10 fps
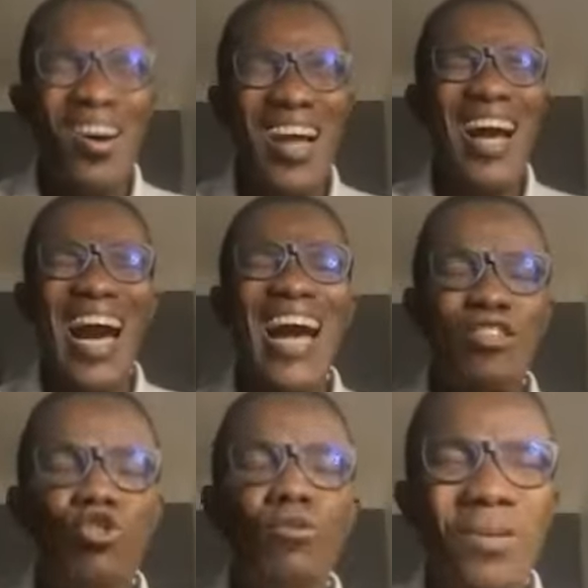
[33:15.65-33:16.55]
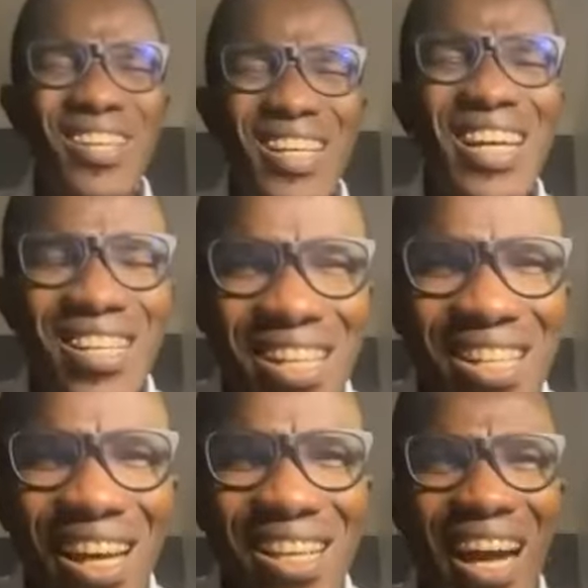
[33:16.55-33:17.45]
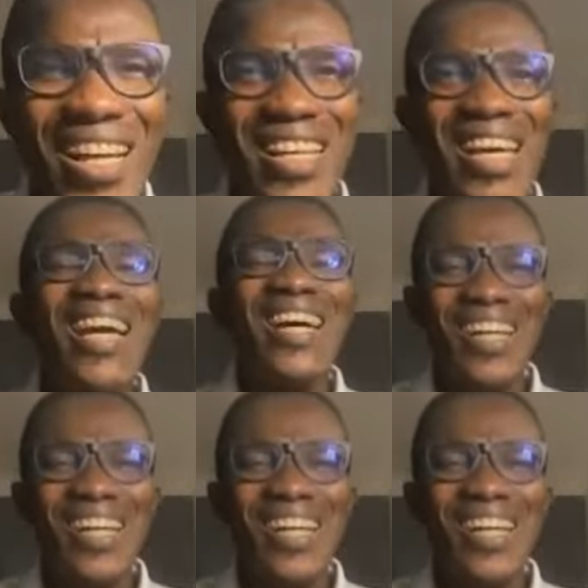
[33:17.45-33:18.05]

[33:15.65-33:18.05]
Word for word: Rakatu predikashita yande